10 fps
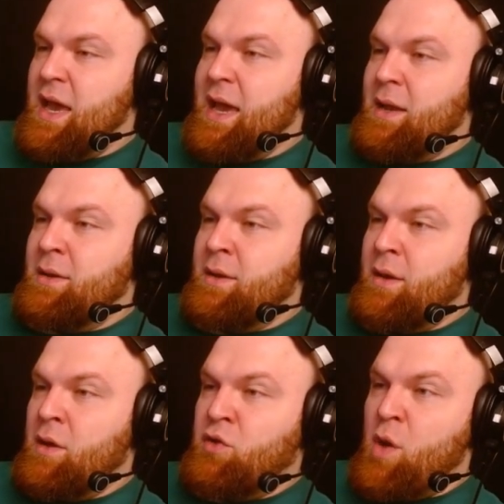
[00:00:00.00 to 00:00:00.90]
and
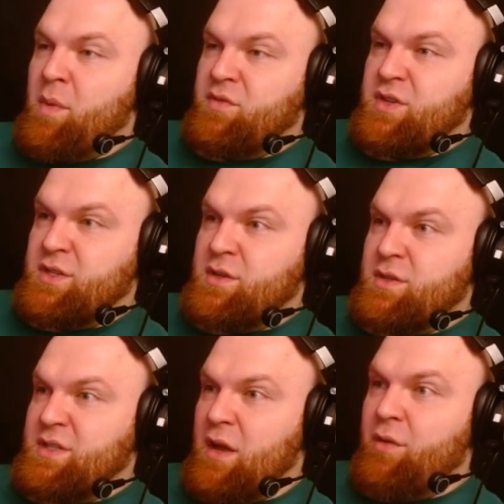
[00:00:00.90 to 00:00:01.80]
on top of just
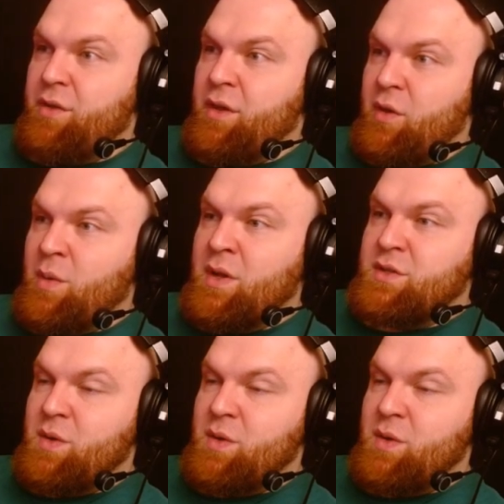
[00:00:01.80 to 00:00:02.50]
stealthing units,